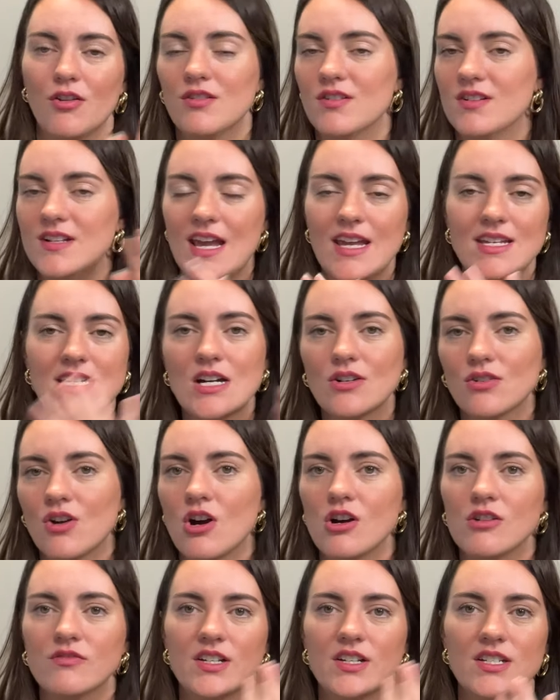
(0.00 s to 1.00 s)
take out
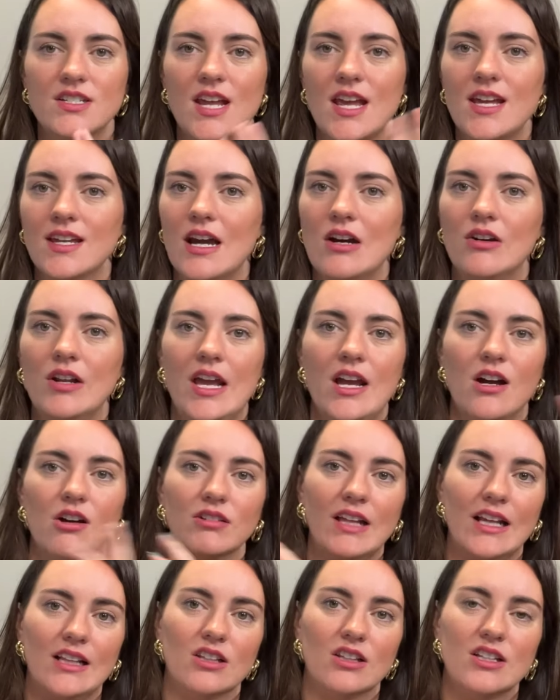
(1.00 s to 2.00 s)
COVID, take out hail,
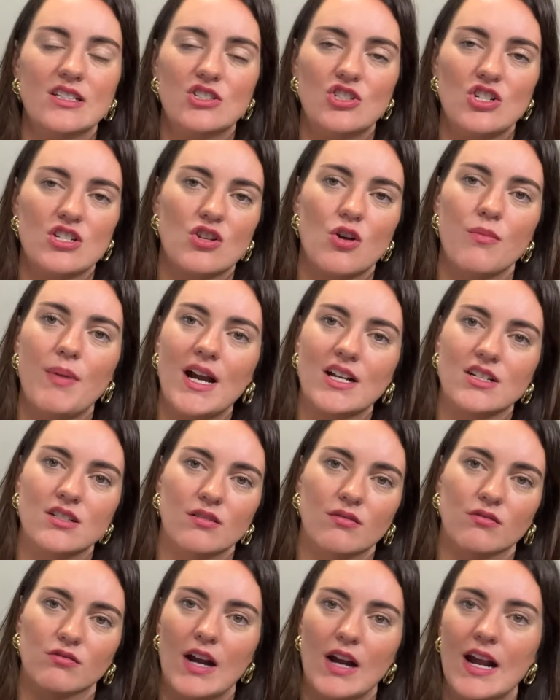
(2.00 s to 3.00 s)
like let's just go back to
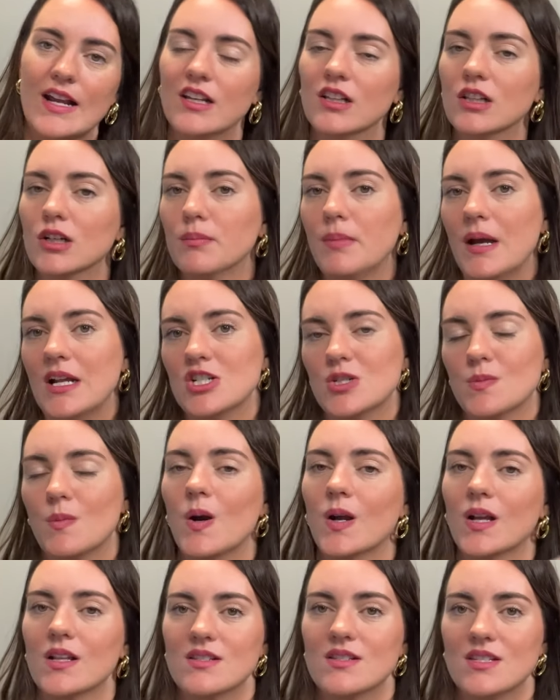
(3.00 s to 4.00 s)
regular
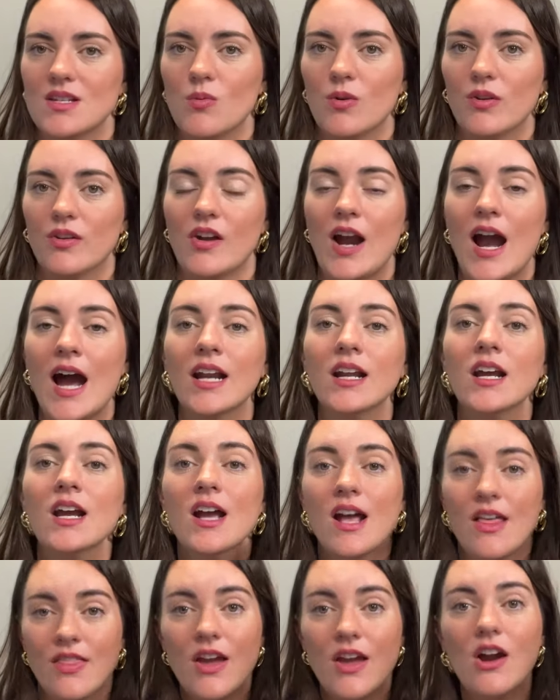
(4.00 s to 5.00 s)
benchmark and see where they're at.
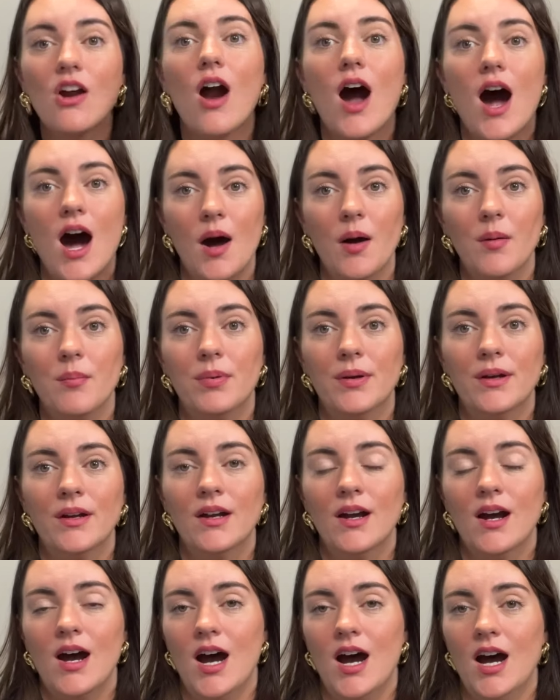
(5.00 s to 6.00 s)
They're up
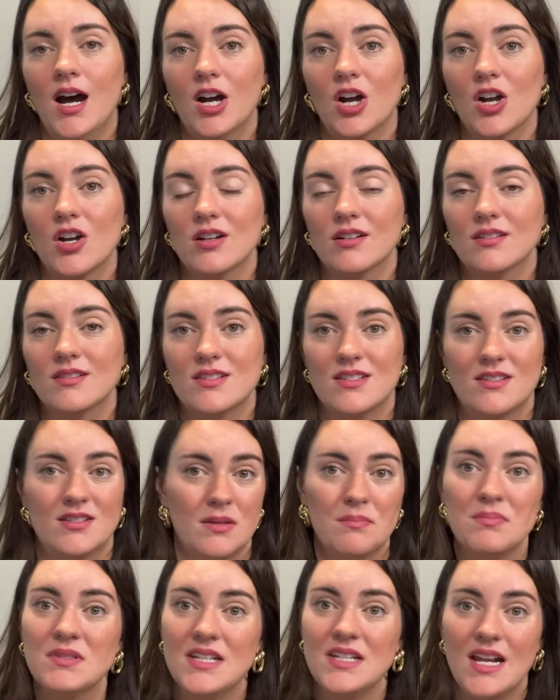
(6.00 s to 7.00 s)

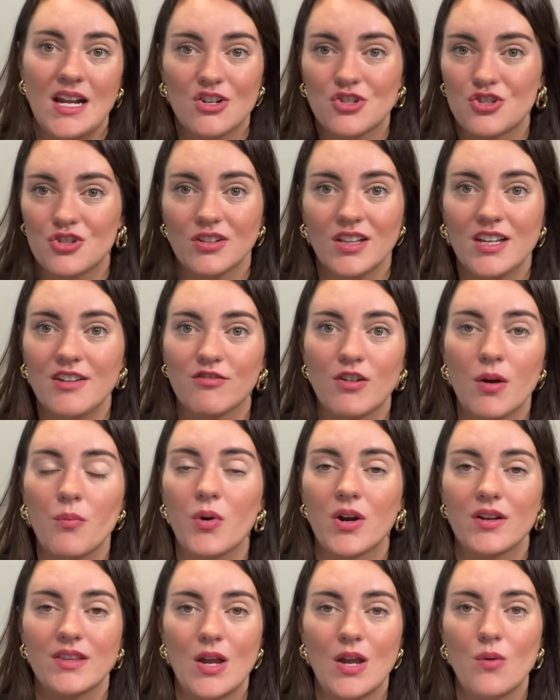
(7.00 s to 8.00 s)
substantially from
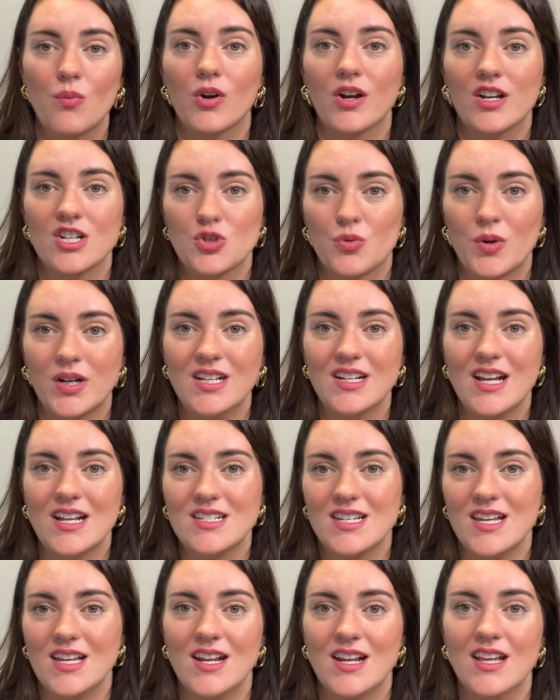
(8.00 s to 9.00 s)
where they were in
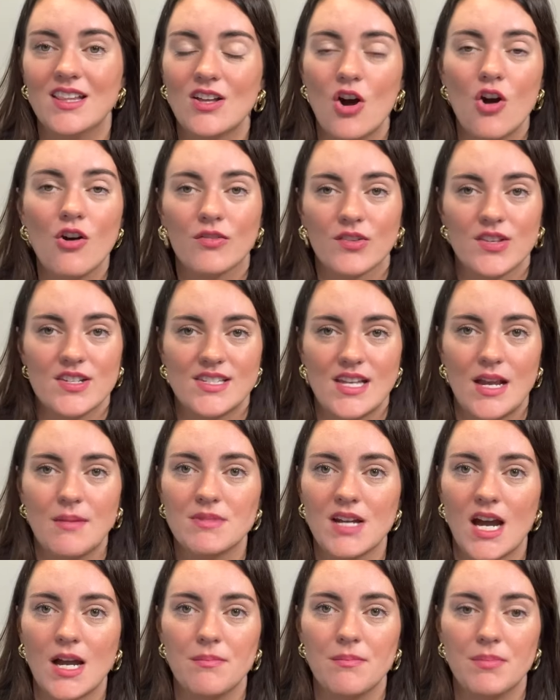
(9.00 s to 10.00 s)
2019 and over the same
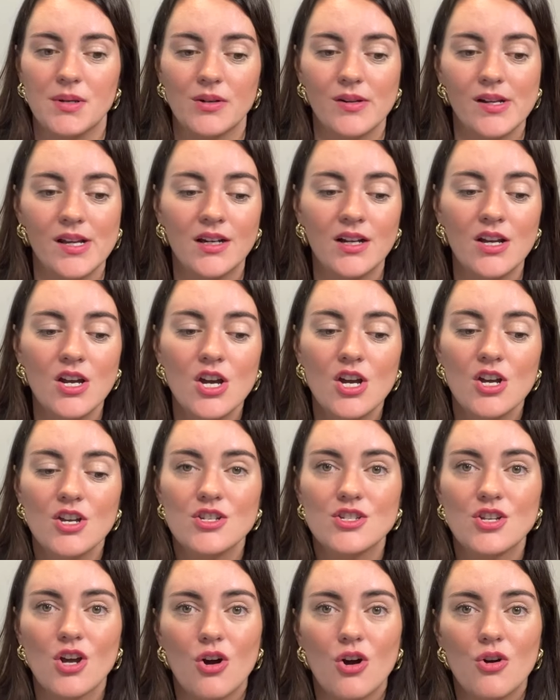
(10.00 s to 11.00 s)
time period.
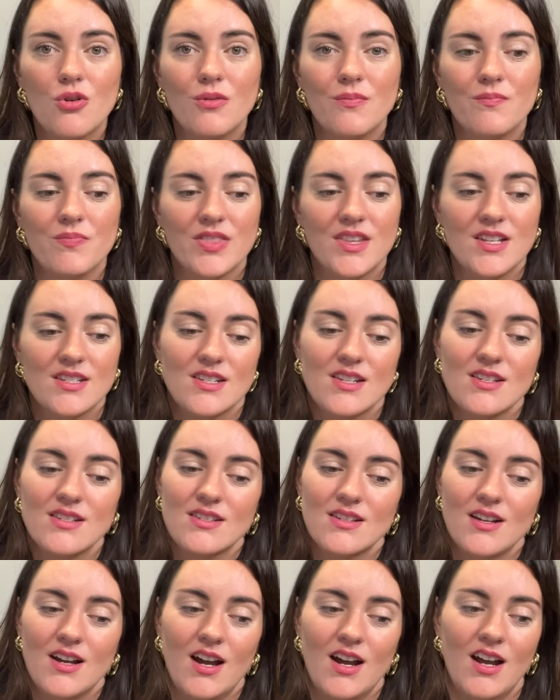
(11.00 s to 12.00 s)
So this is
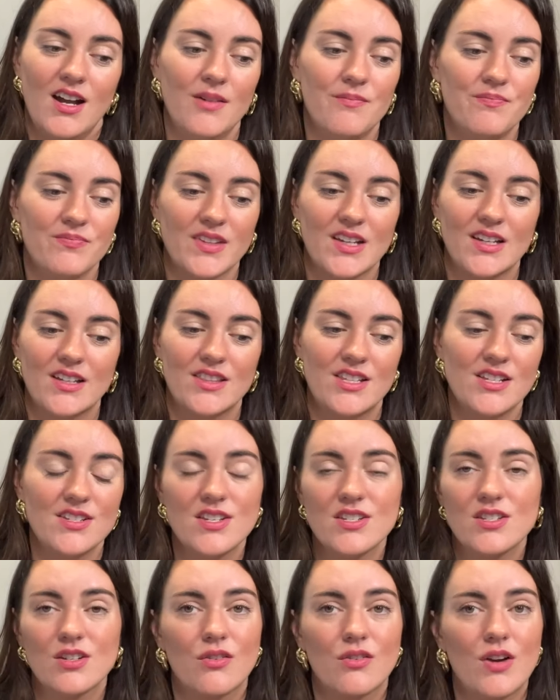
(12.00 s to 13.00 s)

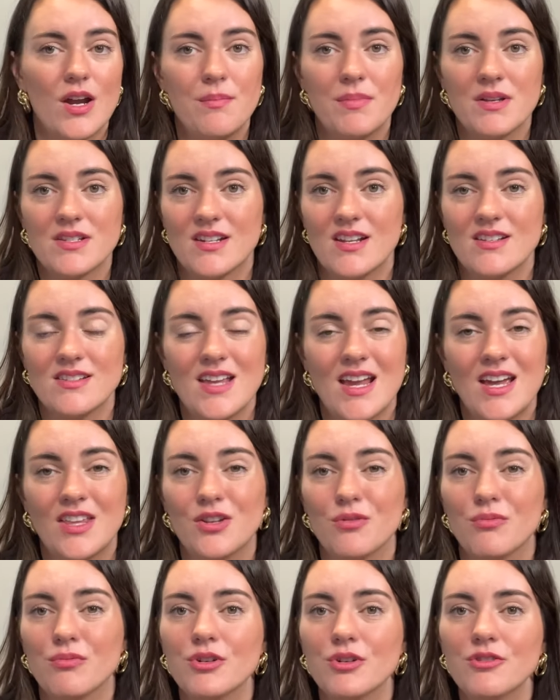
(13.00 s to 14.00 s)
a great business, and
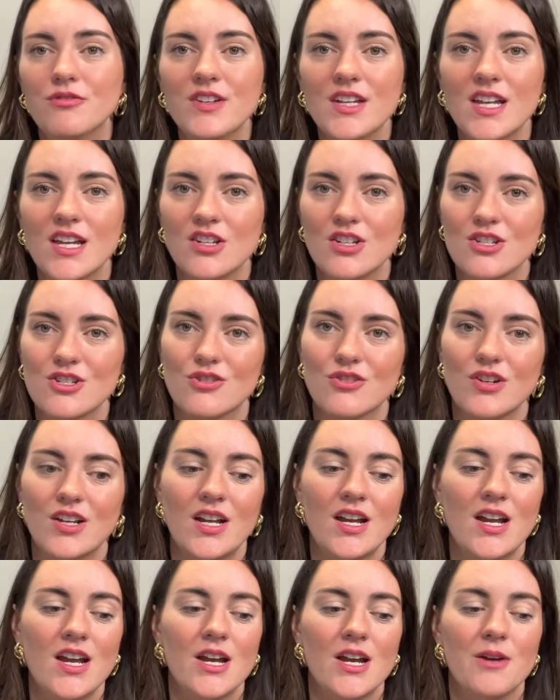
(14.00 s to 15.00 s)
the roofing
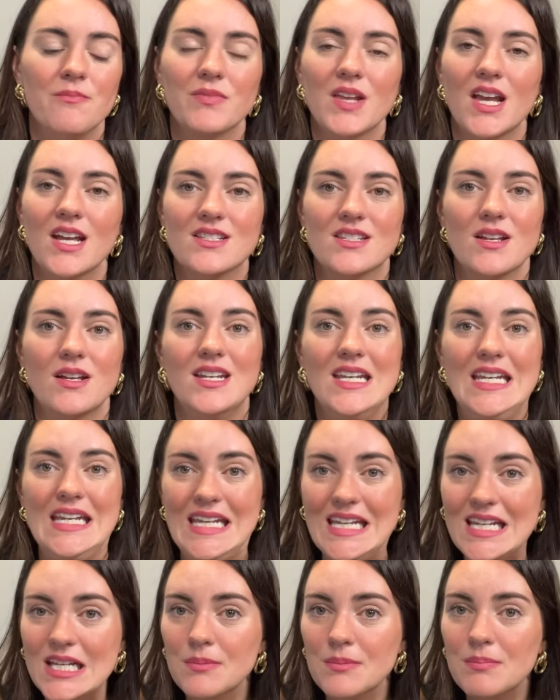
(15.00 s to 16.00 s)
industry, it's a
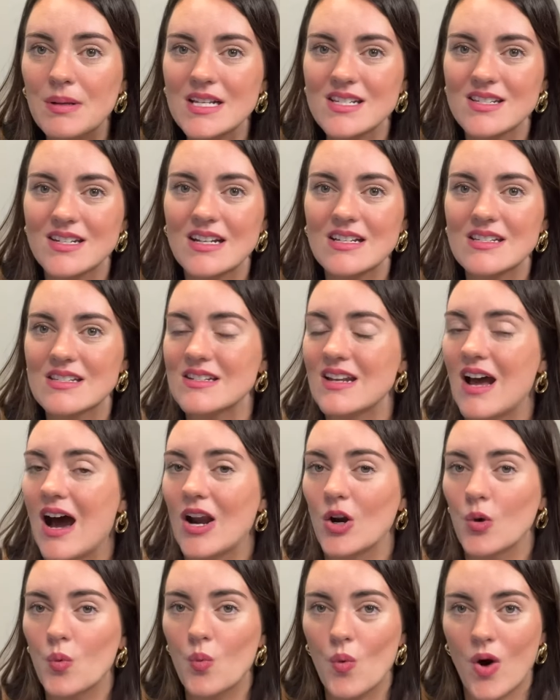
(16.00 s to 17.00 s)
need business, not
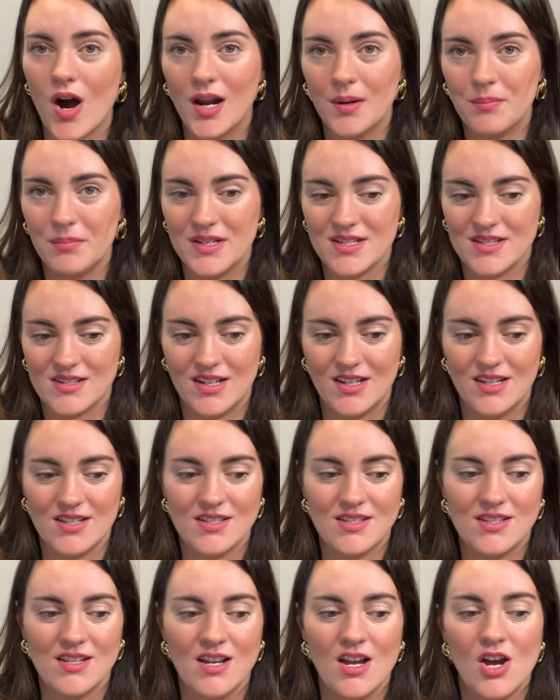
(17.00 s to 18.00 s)
a want
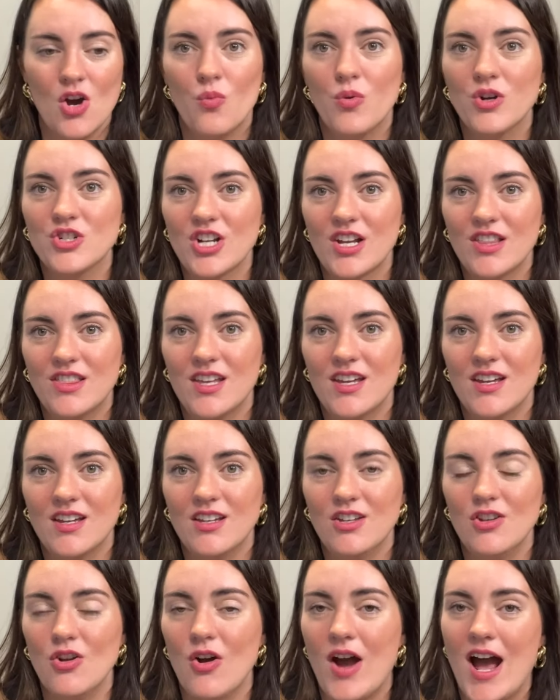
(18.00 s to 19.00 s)
business, which I think,
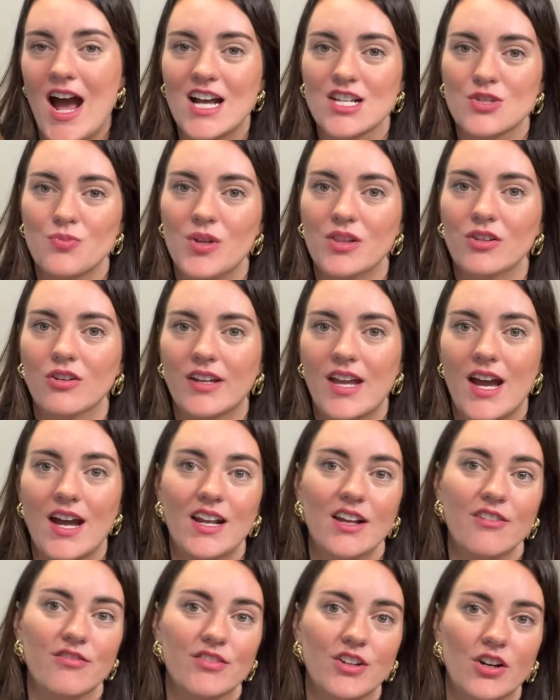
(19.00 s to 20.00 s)
as we look at
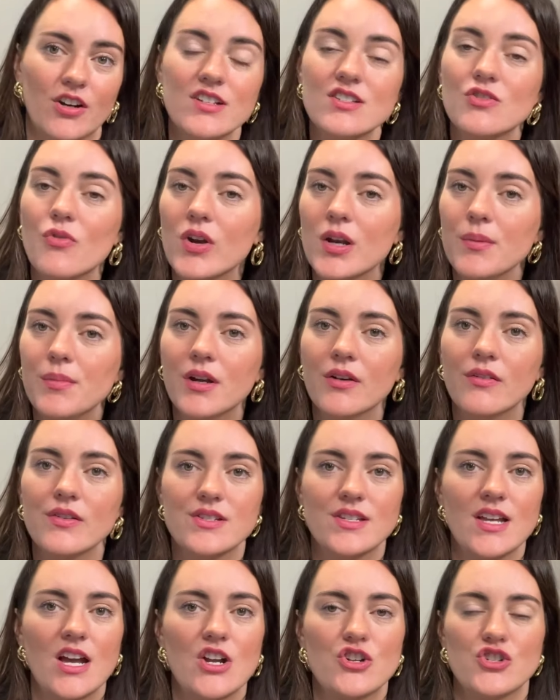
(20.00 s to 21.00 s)
if there is going to be a
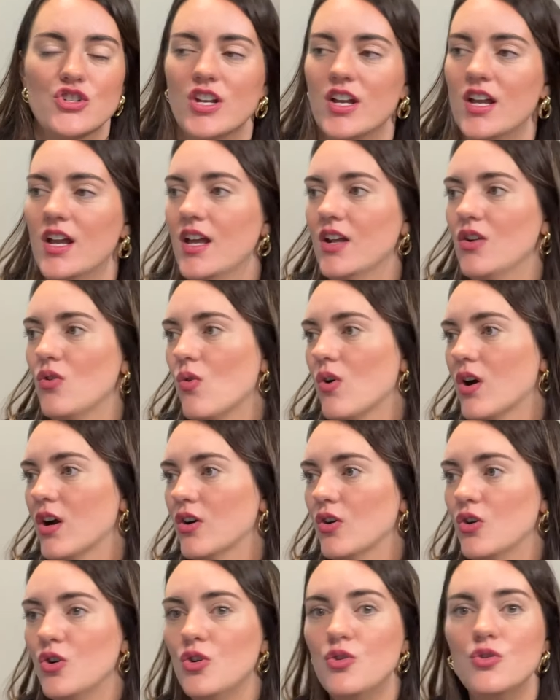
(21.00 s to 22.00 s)
recession
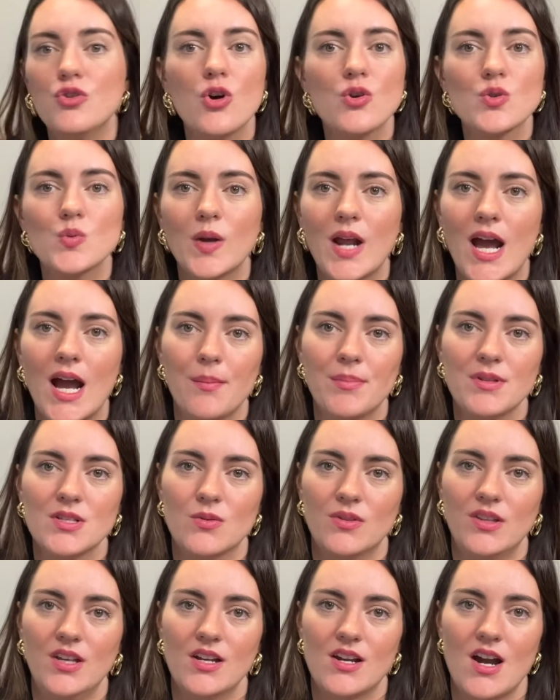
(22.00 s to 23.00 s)
or who knows what happens
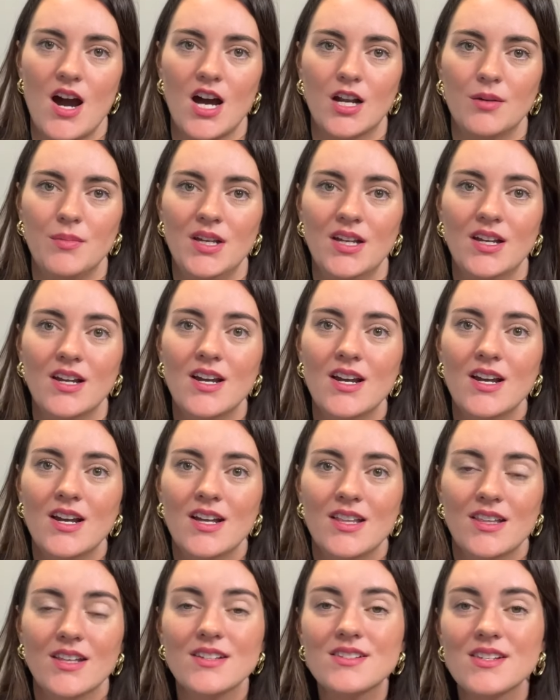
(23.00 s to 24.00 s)
with the economy,
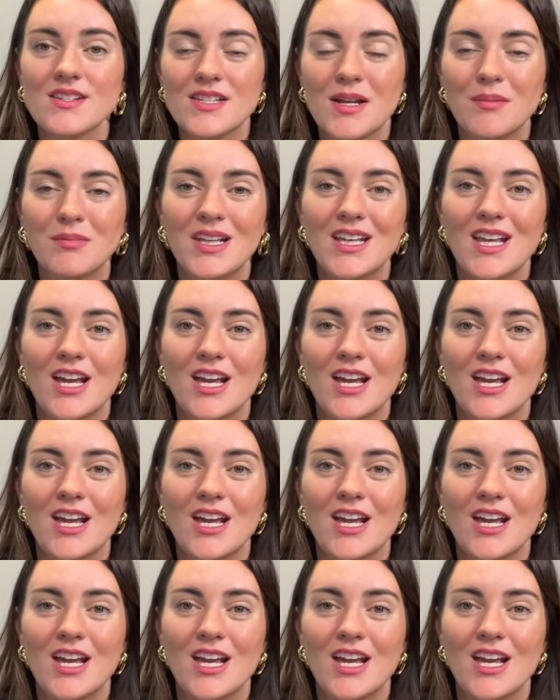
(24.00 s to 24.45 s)
this is something,